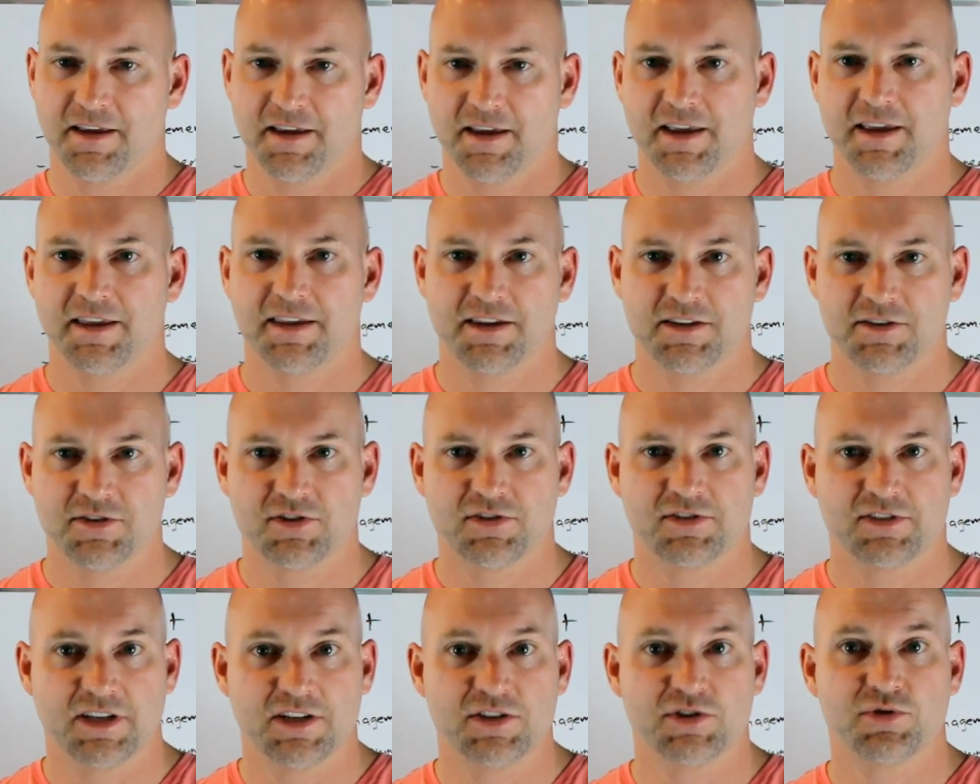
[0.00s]
And it
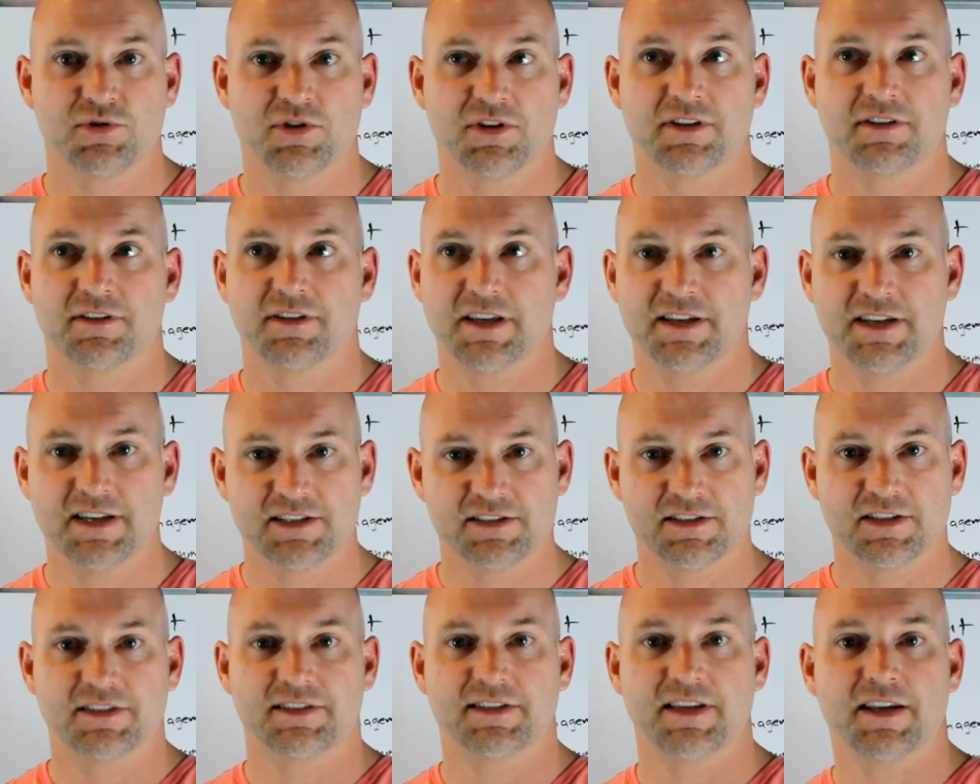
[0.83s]
just needs you to, it
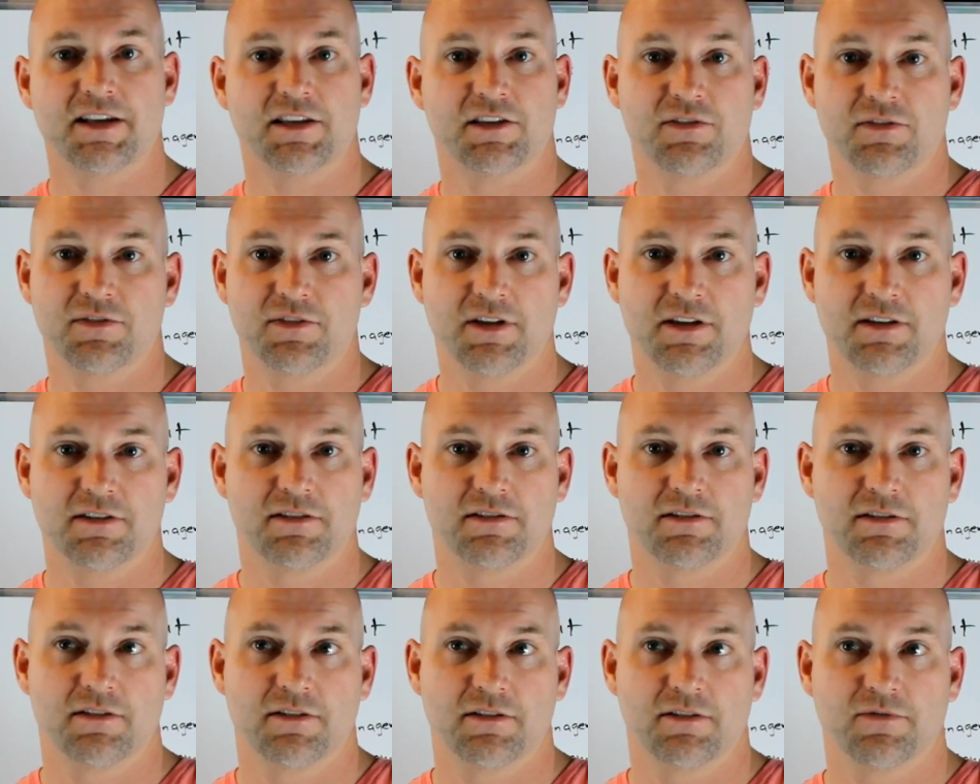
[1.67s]
needs to set its,
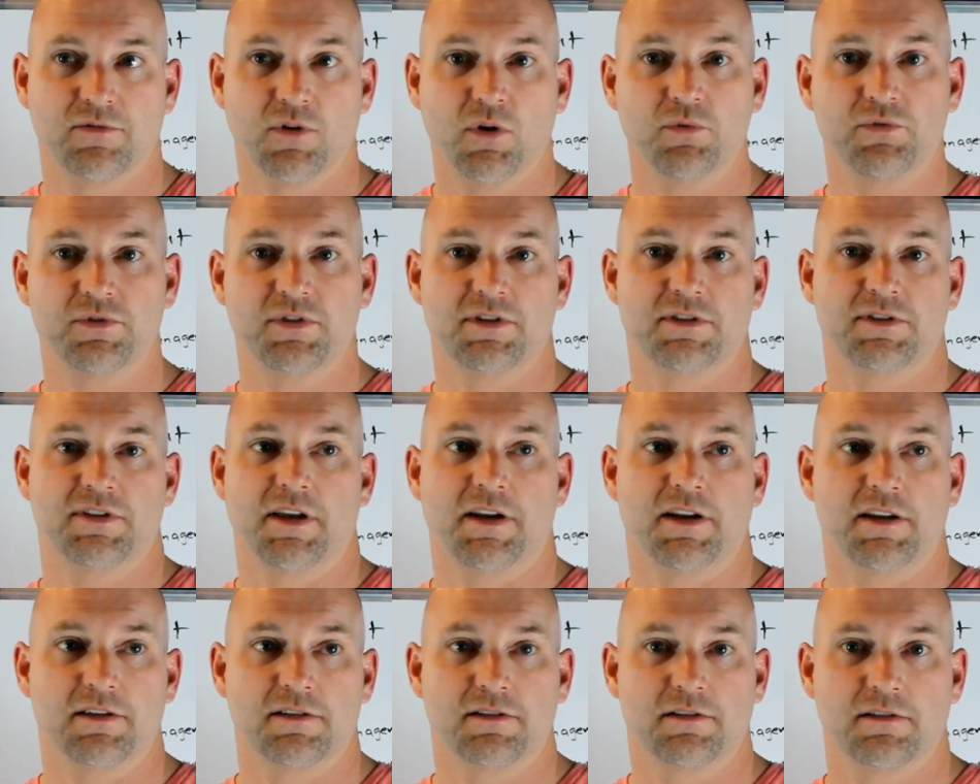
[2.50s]
its voltage
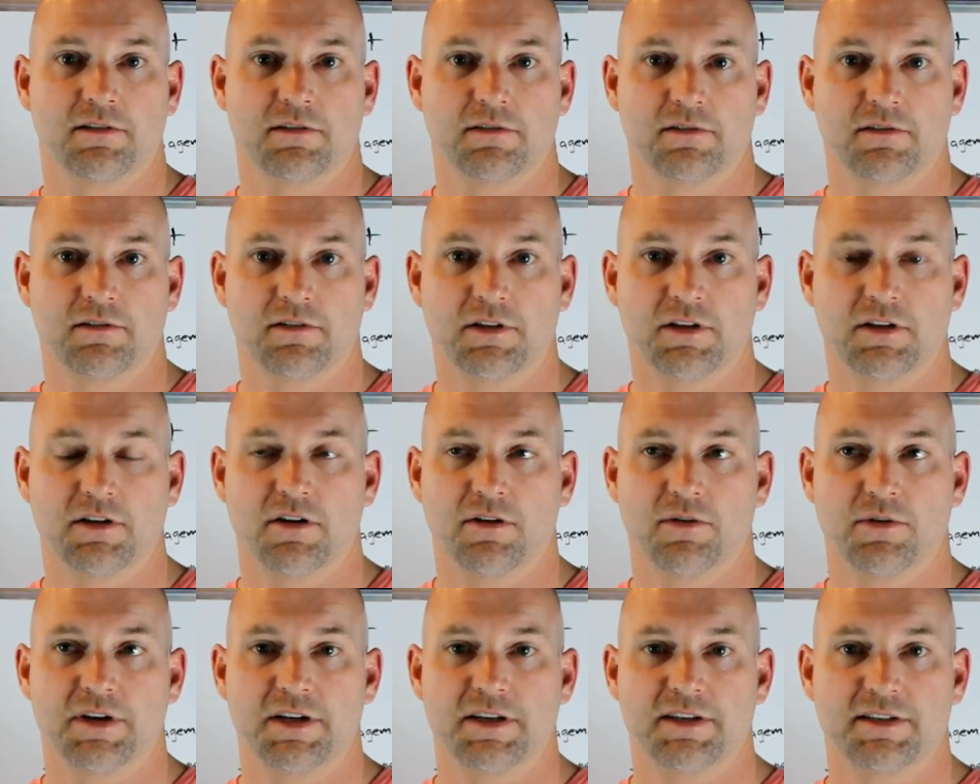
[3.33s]
settings. You
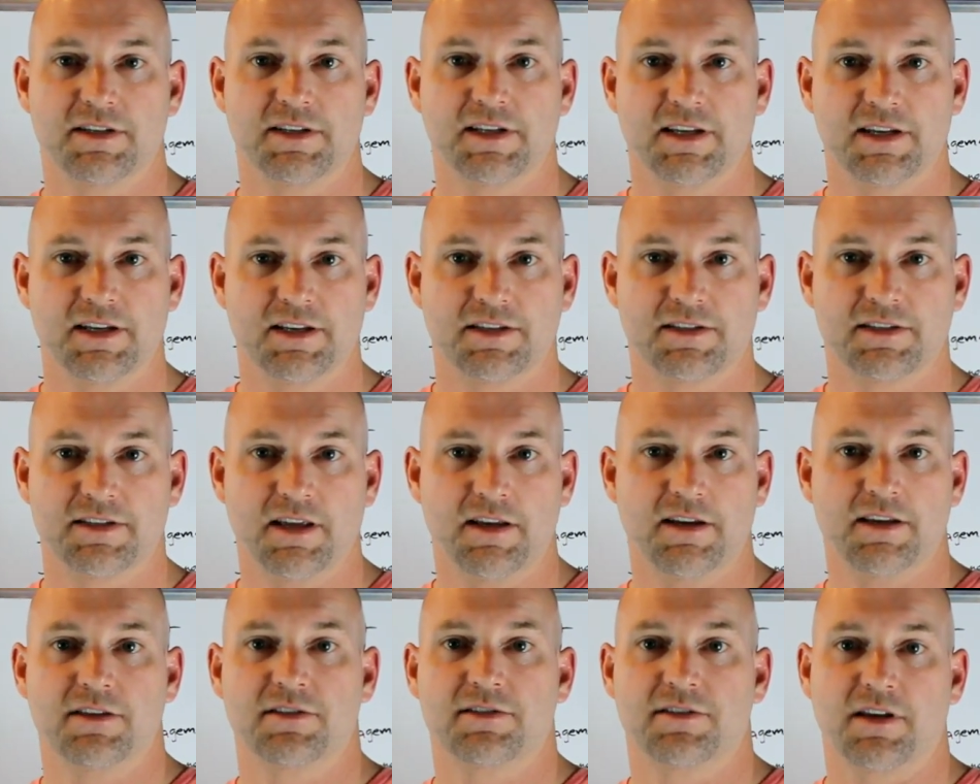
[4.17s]
know, it needs to get its
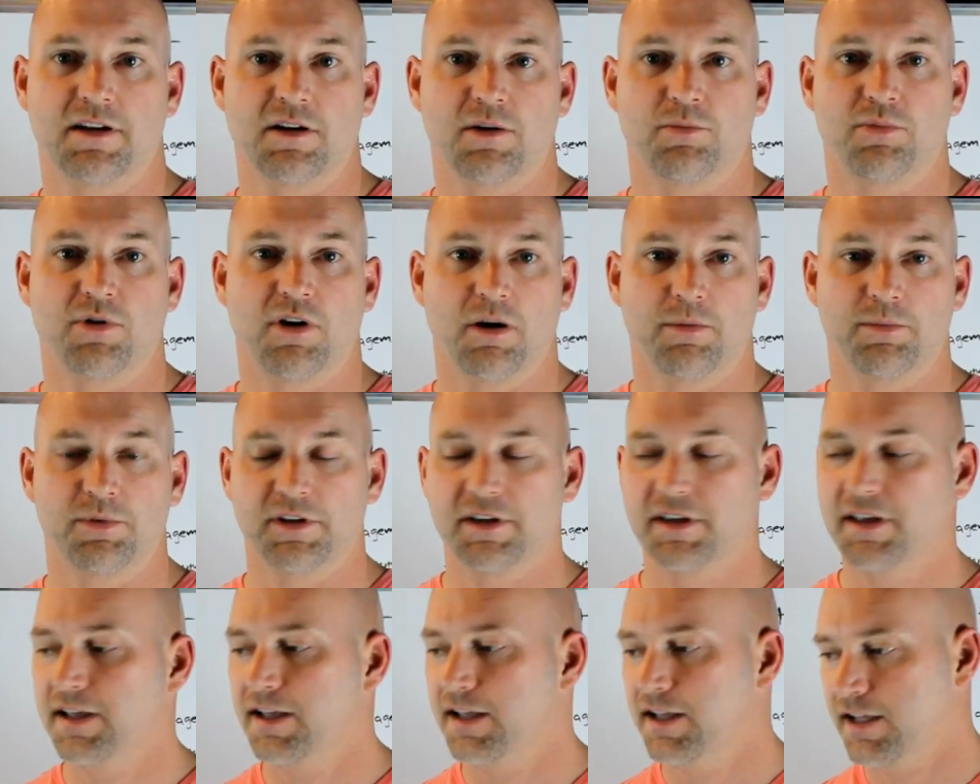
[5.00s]
settings set up
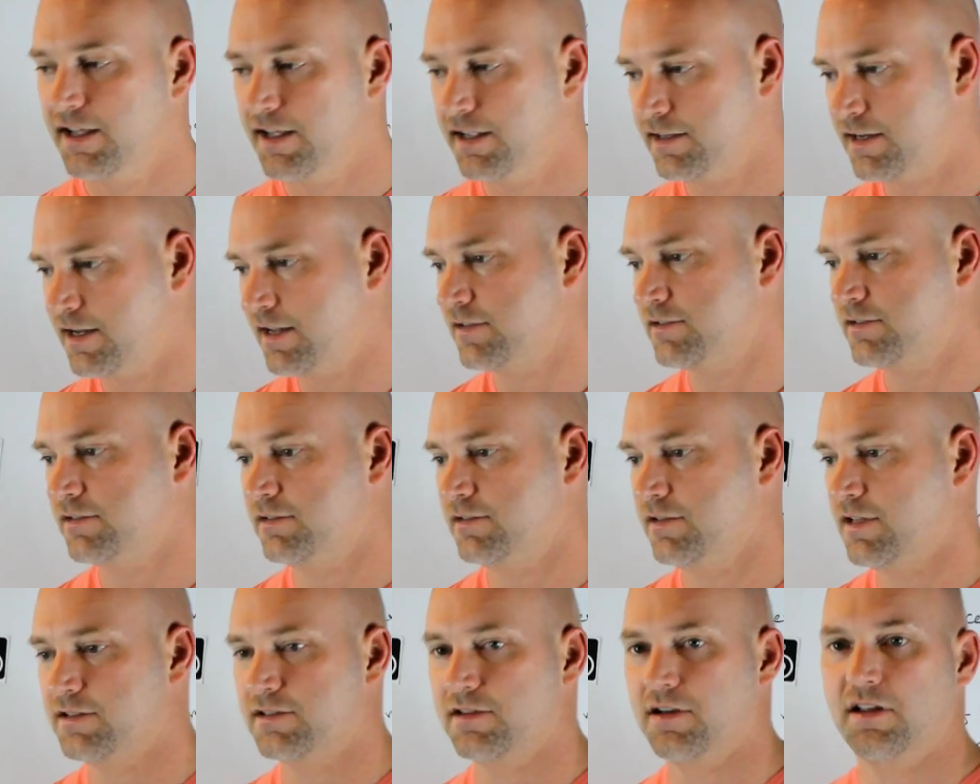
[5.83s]
properly, and that's
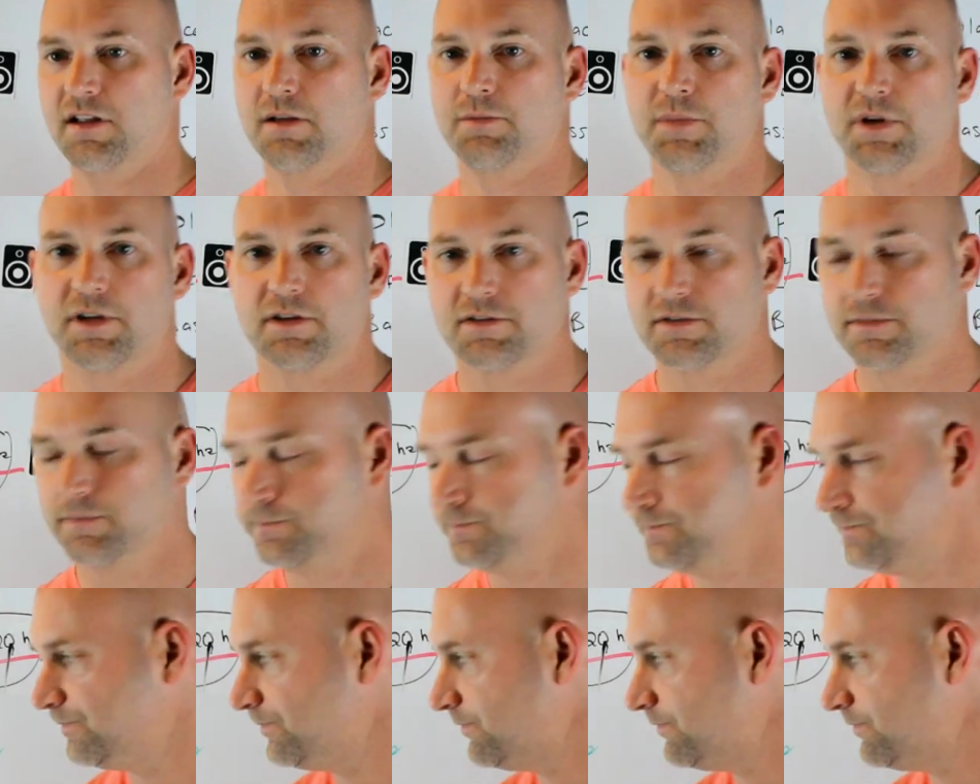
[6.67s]
that's all it means.